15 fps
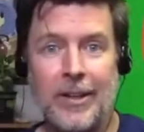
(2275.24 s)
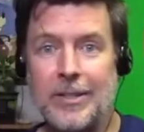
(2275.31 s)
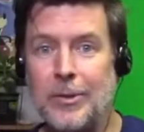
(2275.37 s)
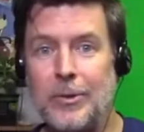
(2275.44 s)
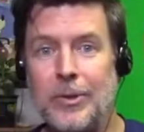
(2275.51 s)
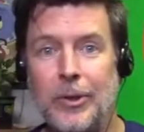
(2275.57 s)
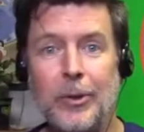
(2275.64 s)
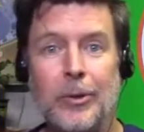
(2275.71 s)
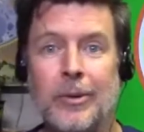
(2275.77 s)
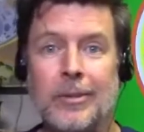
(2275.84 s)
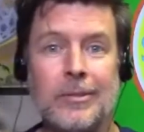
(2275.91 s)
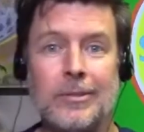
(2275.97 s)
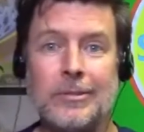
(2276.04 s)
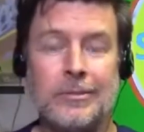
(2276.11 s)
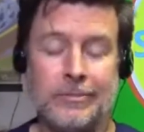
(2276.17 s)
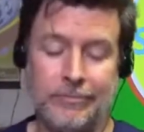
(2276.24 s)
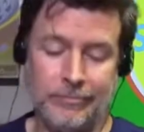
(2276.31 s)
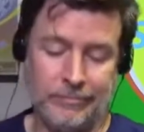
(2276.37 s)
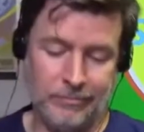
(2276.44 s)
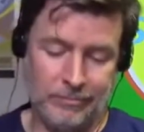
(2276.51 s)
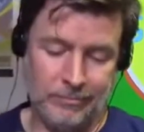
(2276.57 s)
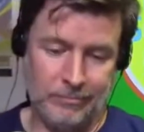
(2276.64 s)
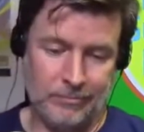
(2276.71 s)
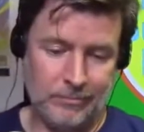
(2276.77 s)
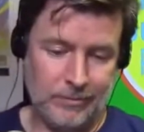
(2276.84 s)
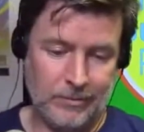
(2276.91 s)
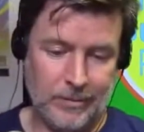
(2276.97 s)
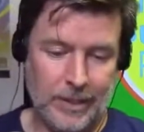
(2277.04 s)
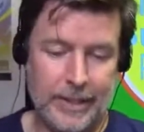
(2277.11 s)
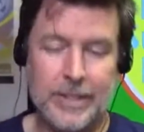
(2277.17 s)
Who knew?
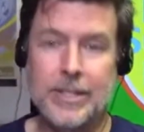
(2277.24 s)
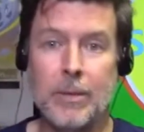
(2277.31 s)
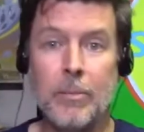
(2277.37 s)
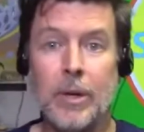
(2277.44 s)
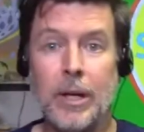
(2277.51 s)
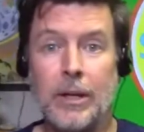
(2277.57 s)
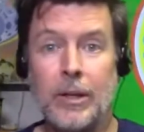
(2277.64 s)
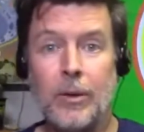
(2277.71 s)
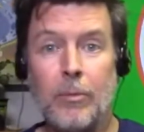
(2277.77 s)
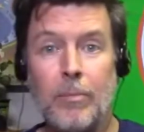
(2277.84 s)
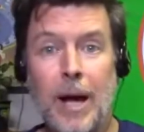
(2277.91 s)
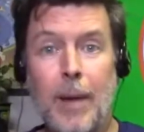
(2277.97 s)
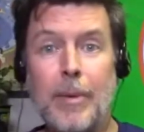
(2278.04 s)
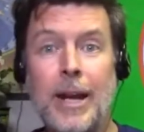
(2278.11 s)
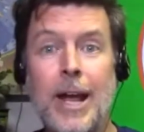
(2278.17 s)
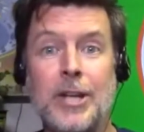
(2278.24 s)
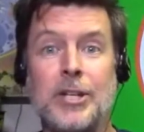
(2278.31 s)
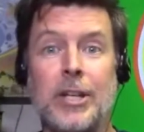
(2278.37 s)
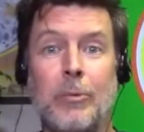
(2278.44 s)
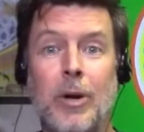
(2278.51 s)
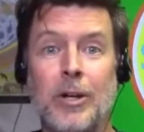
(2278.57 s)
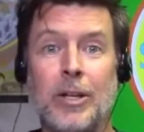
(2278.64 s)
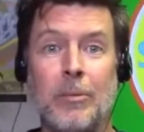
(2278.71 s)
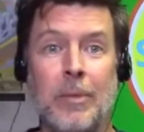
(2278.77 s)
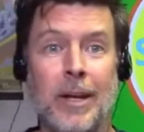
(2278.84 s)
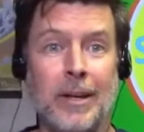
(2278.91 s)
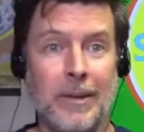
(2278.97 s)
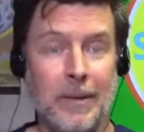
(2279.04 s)
I guess somebody knew. Bob and Ashley, welcome in.